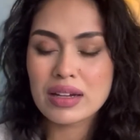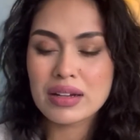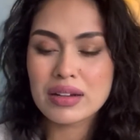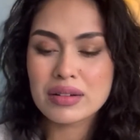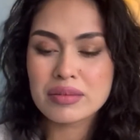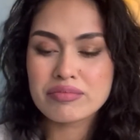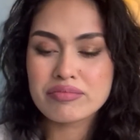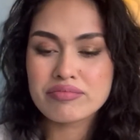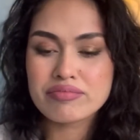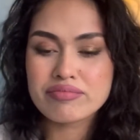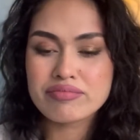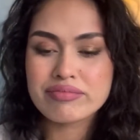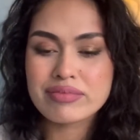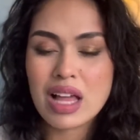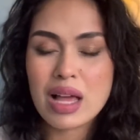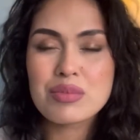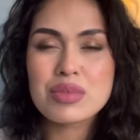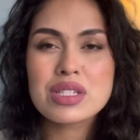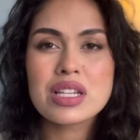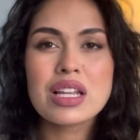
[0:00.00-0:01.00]

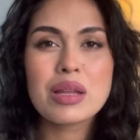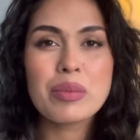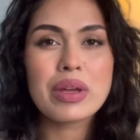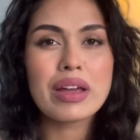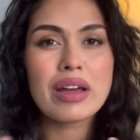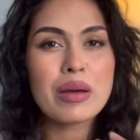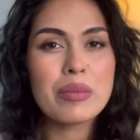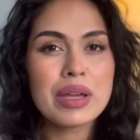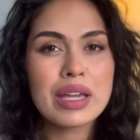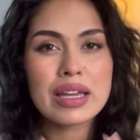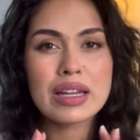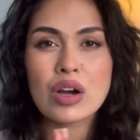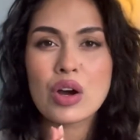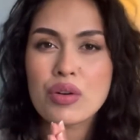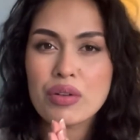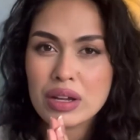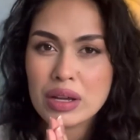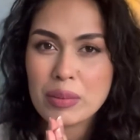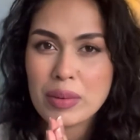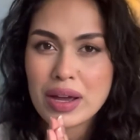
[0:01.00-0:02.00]
I'm still a bit umming and
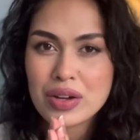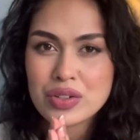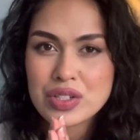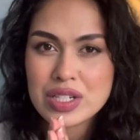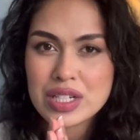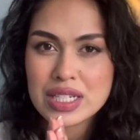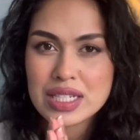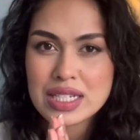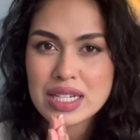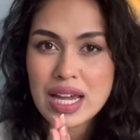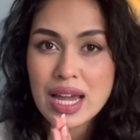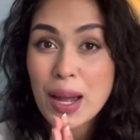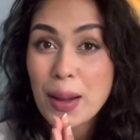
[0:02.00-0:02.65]
ahhing about it,